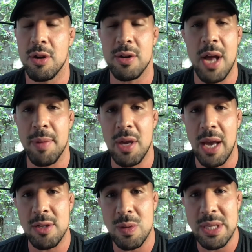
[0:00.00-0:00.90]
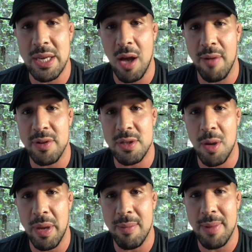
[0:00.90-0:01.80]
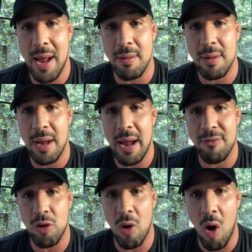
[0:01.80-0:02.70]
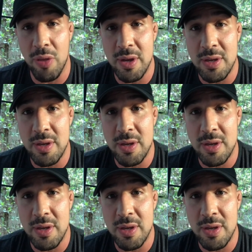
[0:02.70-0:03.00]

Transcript: to interview. Who you think, we stupid?